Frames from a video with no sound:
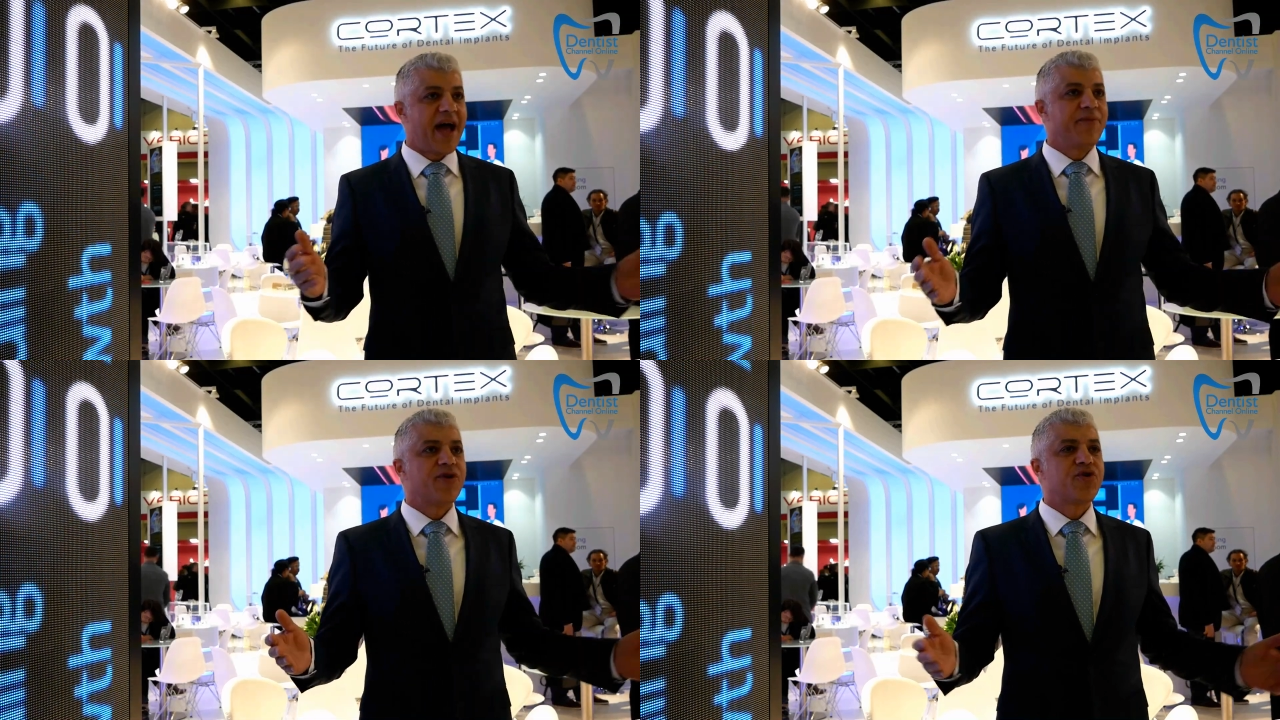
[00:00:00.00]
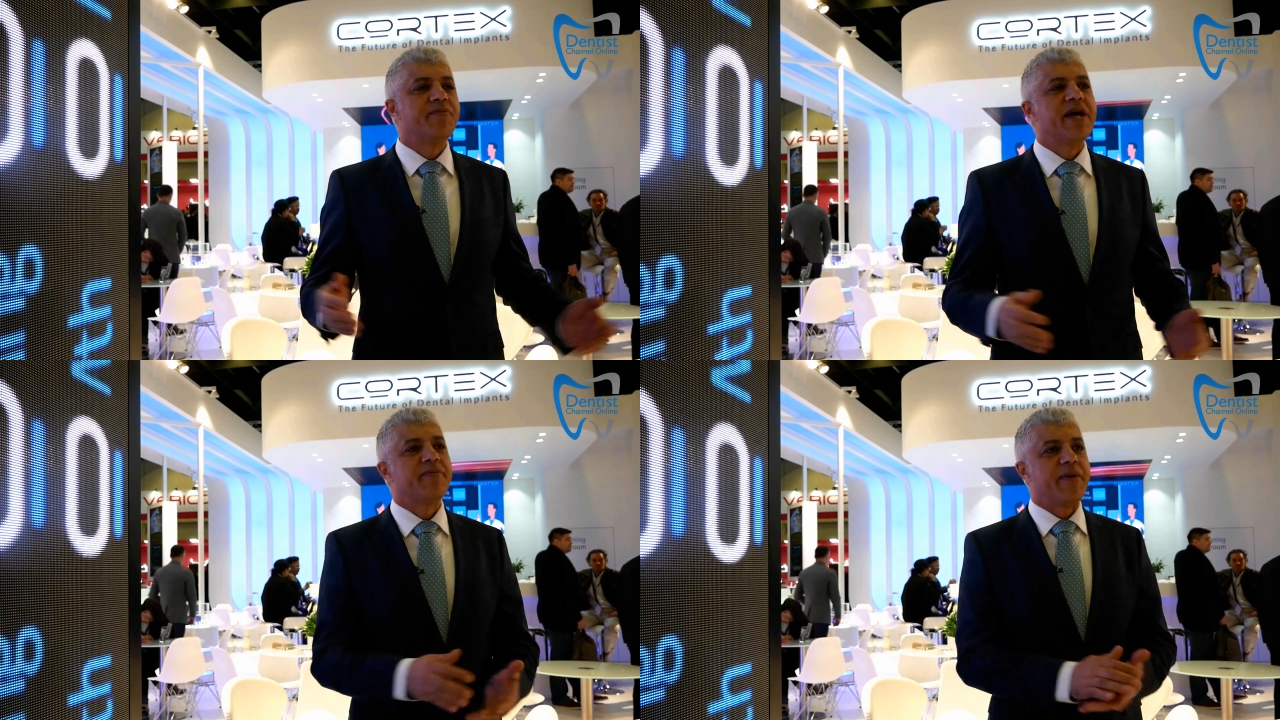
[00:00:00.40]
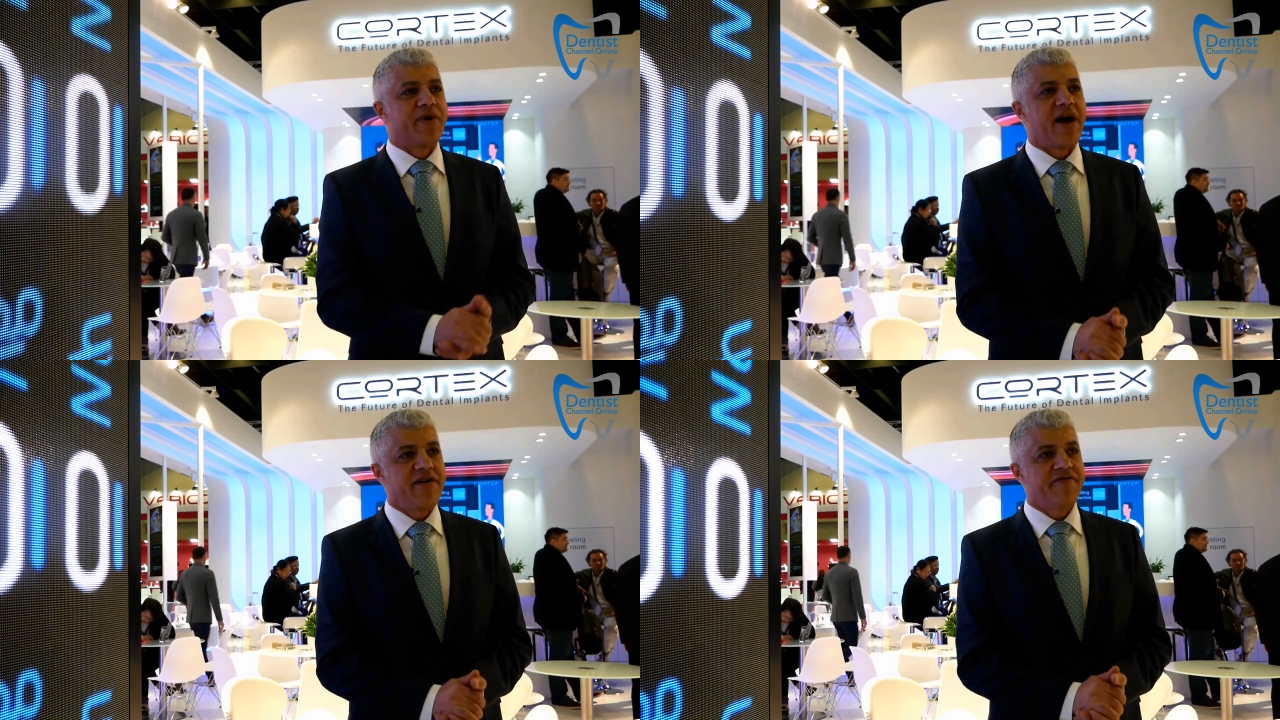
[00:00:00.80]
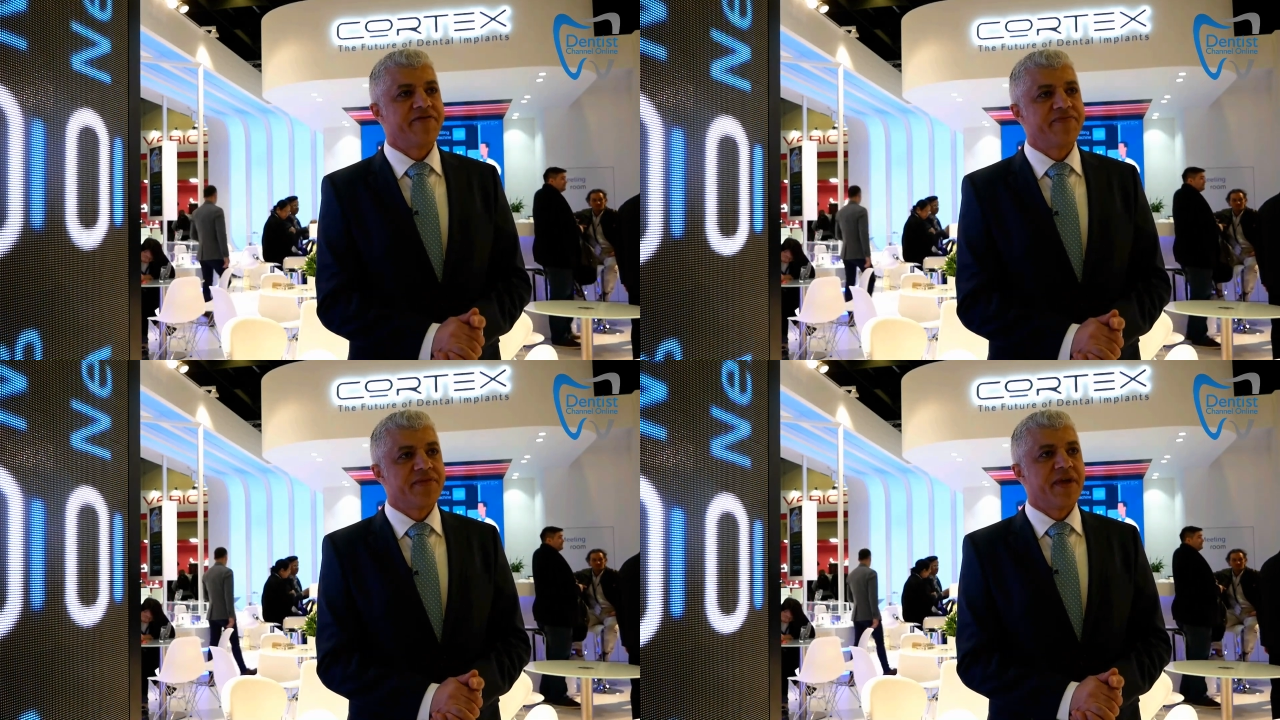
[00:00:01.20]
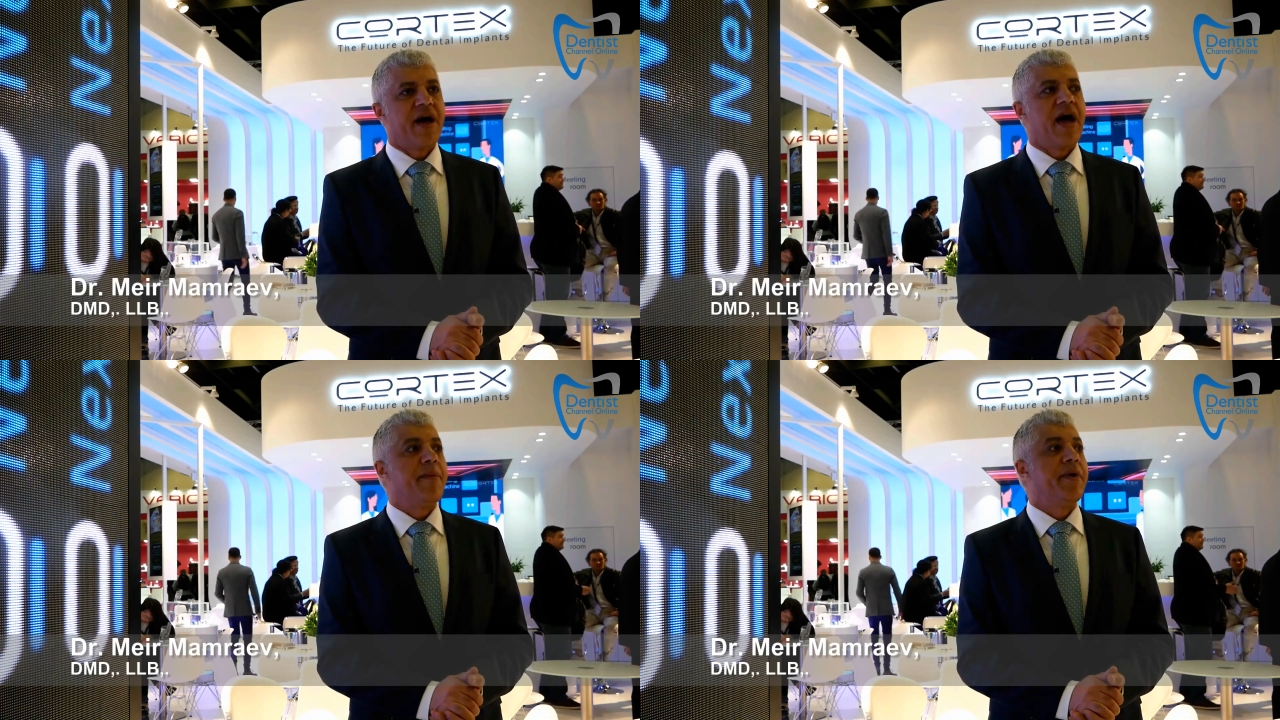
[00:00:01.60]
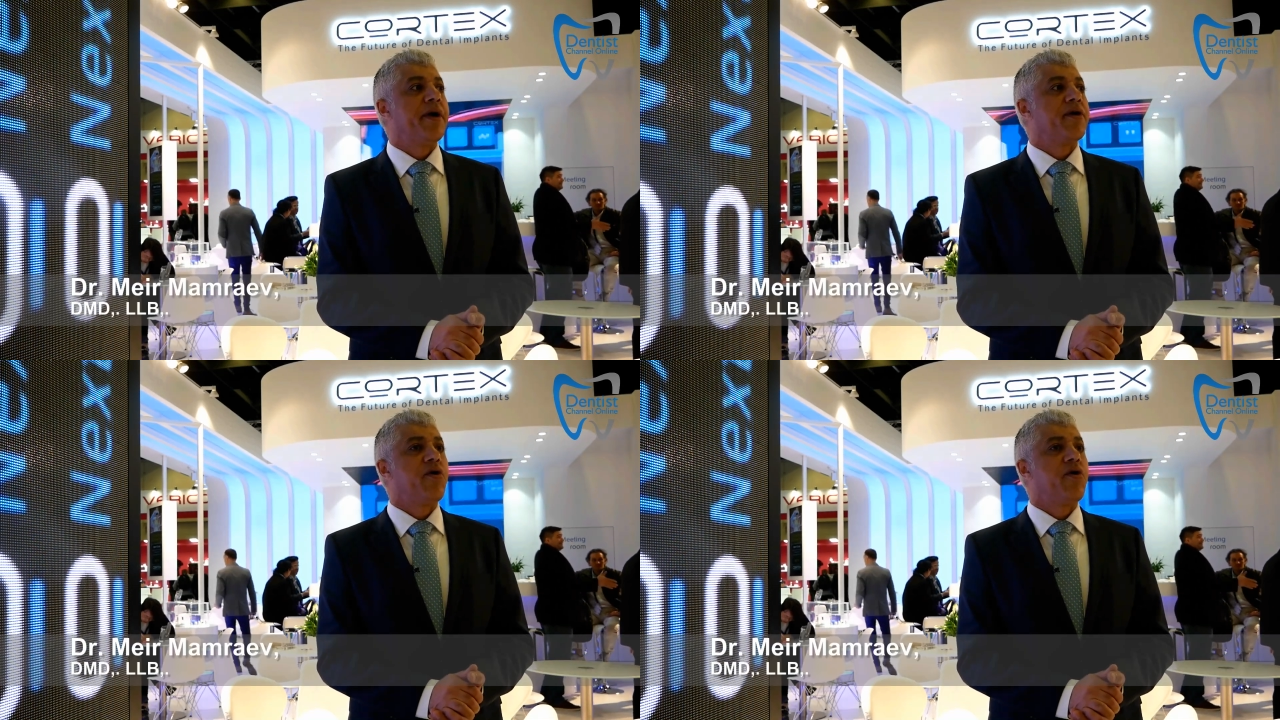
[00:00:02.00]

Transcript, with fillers: I'm Doctor Meir Mamraev. I'm a